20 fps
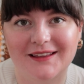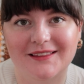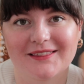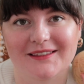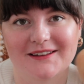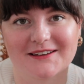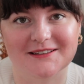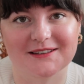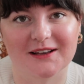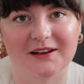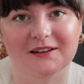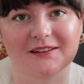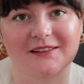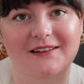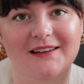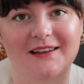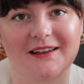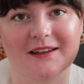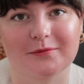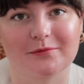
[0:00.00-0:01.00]
that is
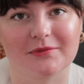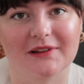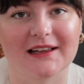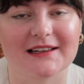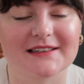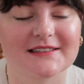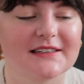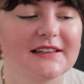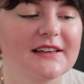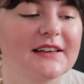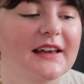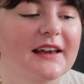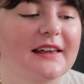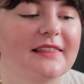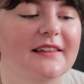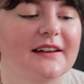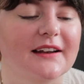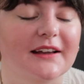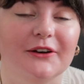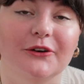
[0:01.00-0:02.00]
ugly and plastic,
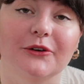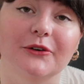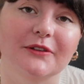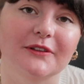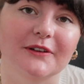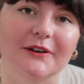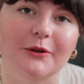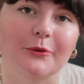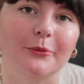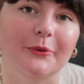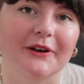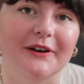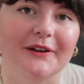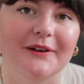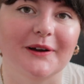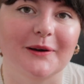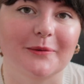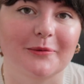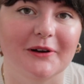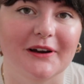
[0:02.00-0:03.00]
and that I know that I'll want to
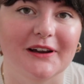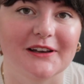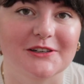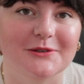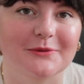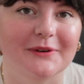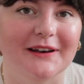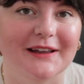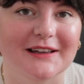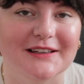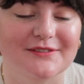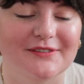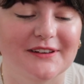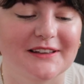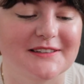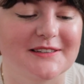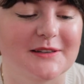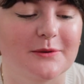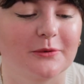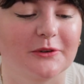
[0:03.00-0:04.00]
upgrade to a nice
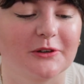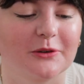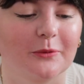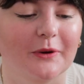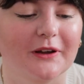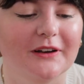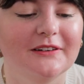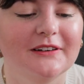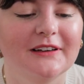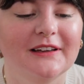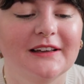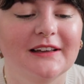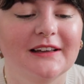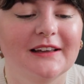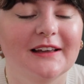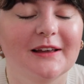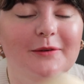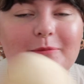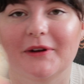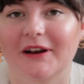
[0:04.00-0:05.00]
fancy wooden one,
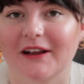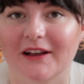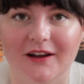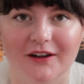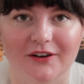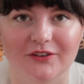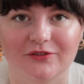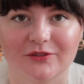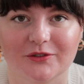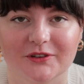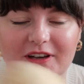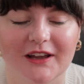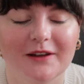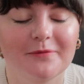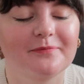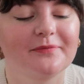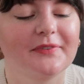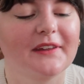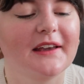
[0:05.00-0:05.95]
but I can't afford yet.